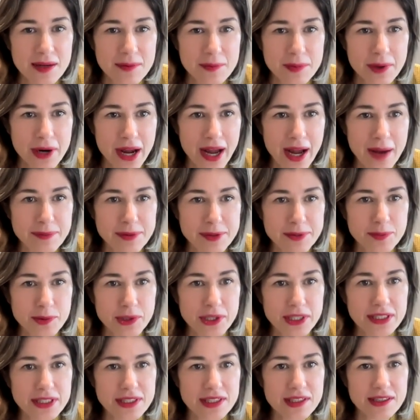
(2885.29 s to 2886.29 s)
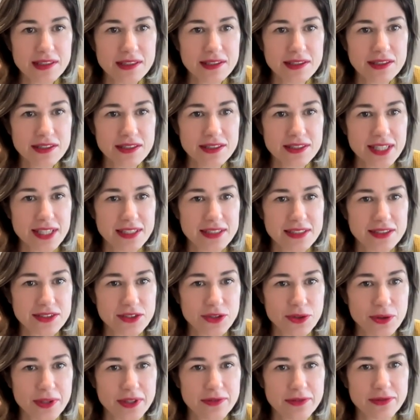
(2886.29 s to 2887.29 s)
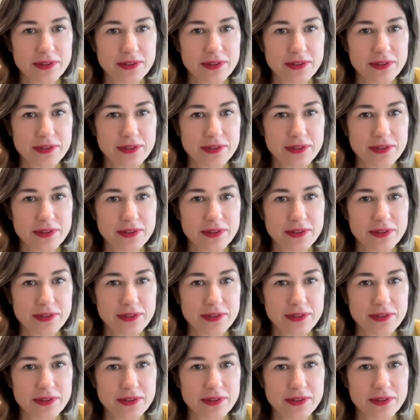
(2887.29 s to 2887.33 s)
perhaps more than other contestatory